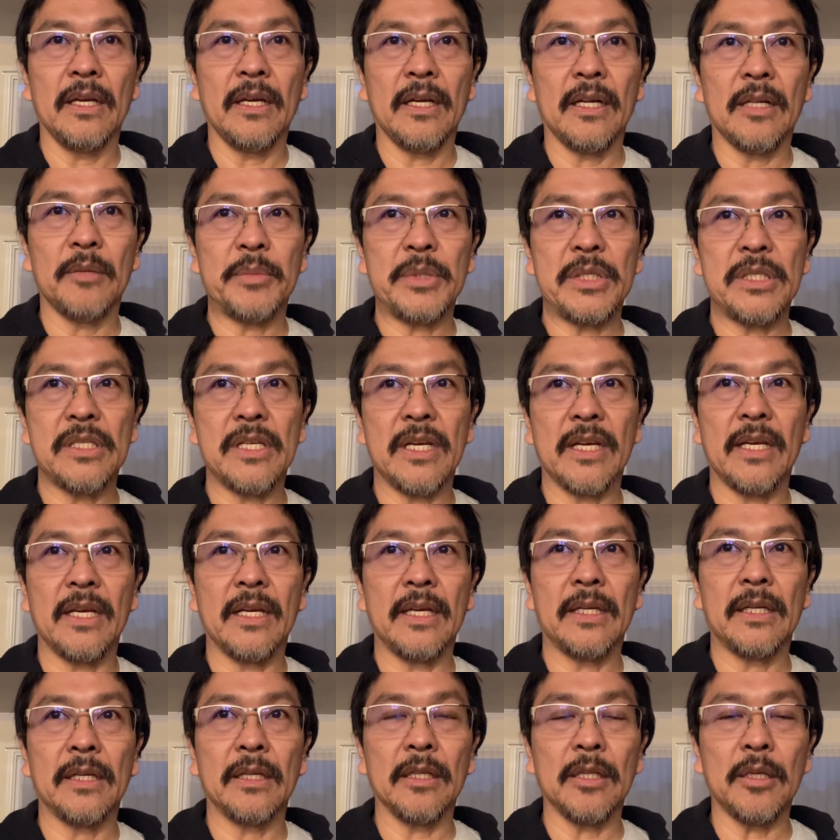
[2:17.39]
I'll be
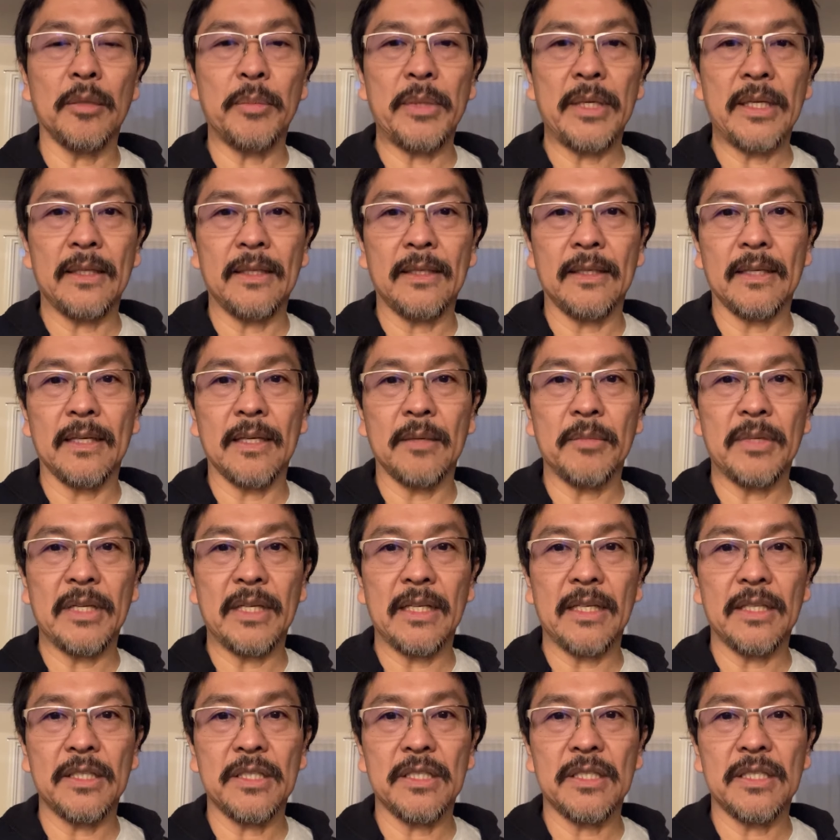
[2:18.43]
checking in a little bit. I'm
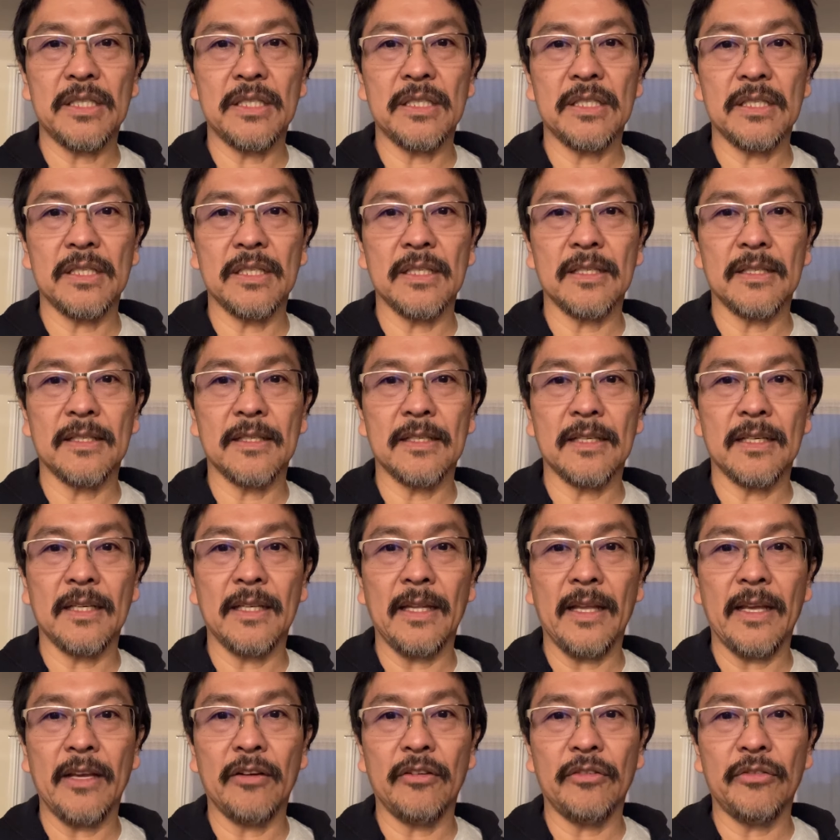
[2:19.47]
gonna get a
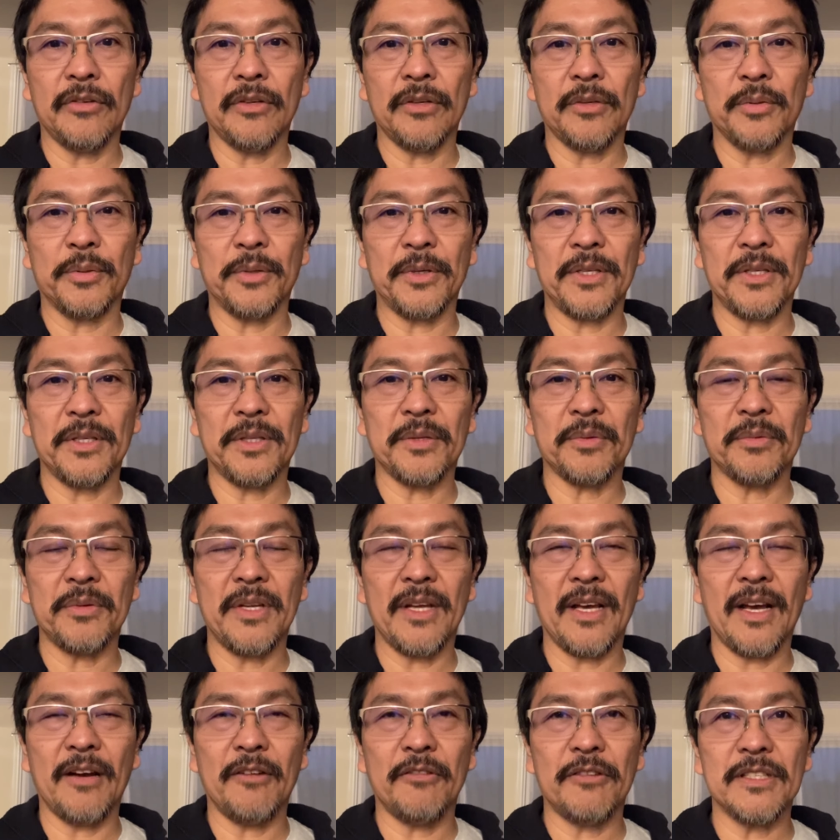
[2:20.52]
layover
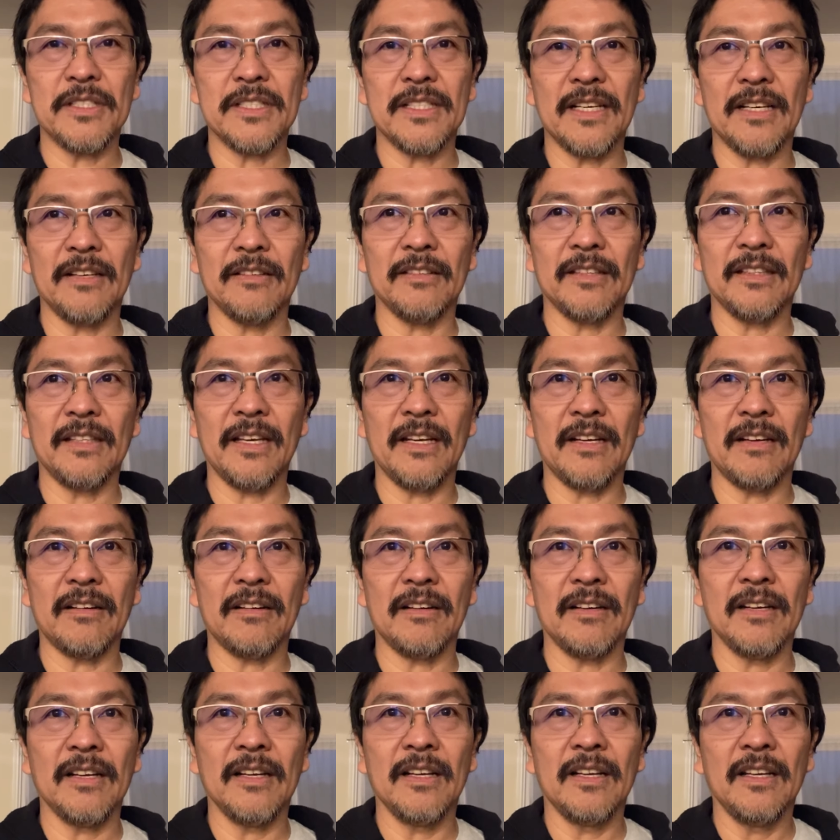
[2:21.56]
23 hours out
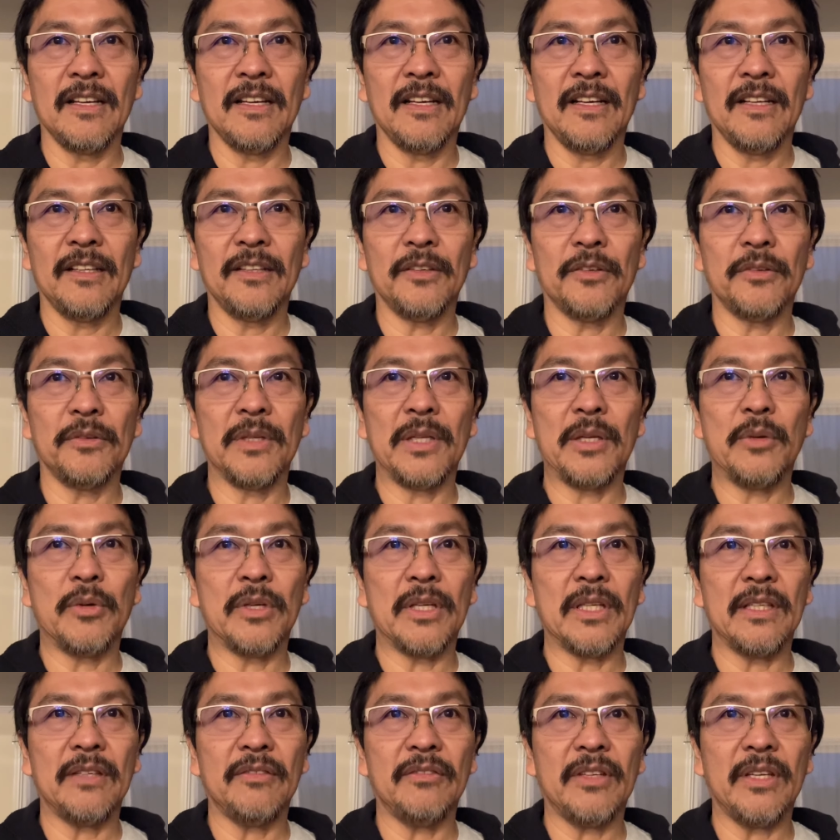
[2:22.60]
there. Don't really
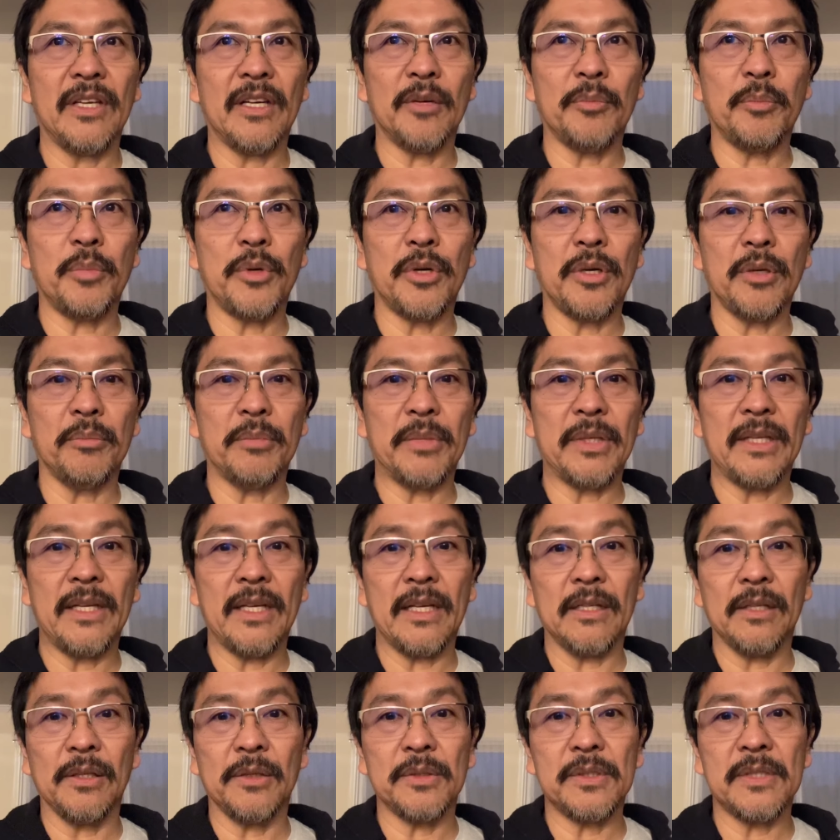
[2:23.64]
want to leave the airport, but
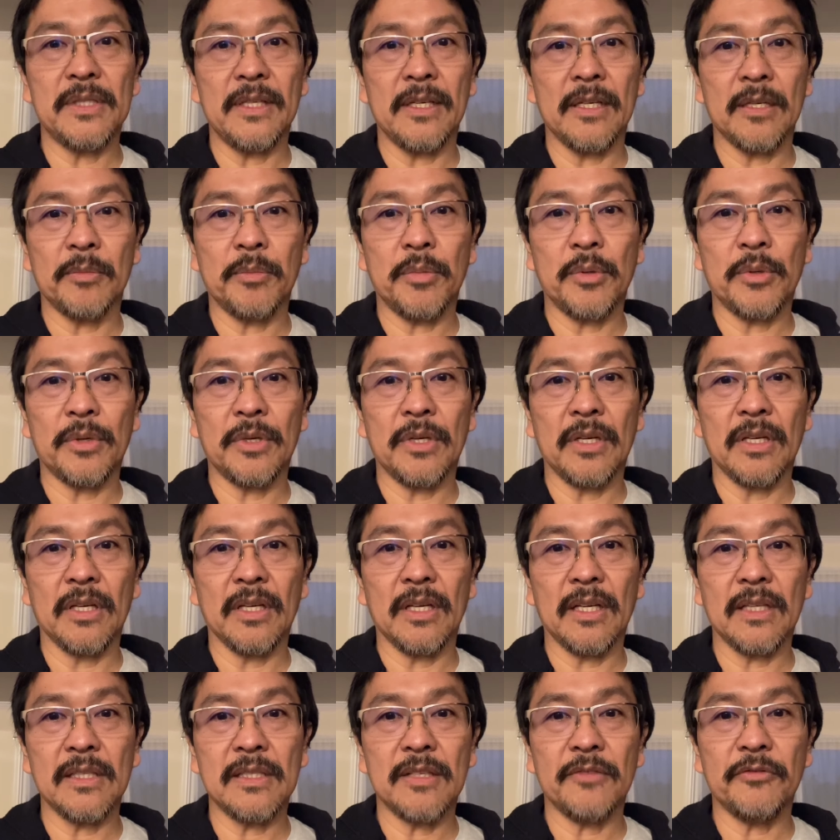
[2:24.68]
they closed the airport
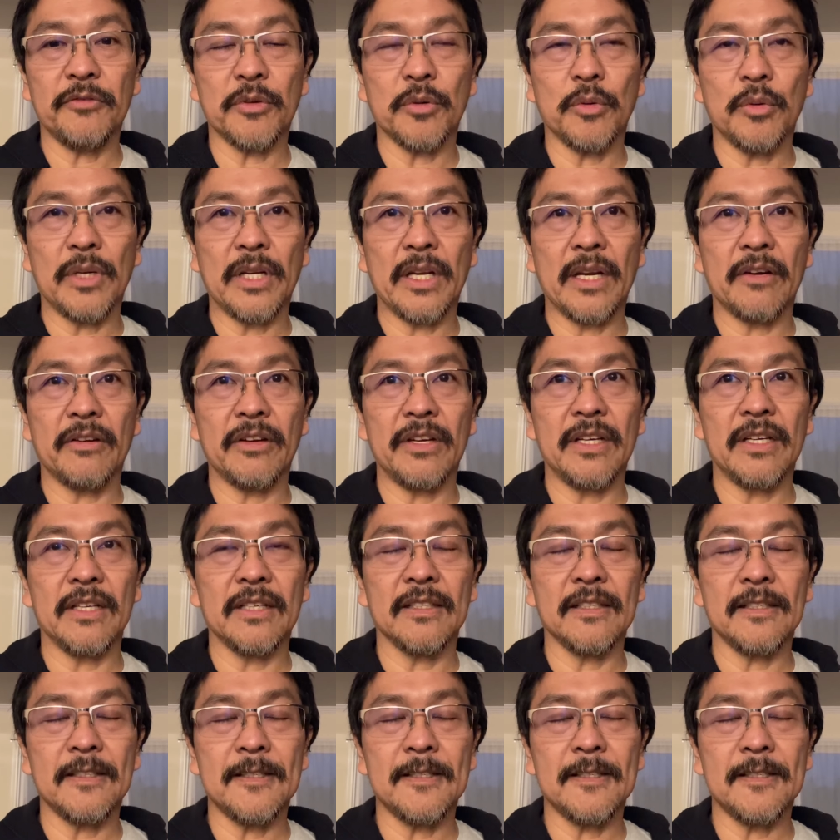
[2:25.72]
except for one area.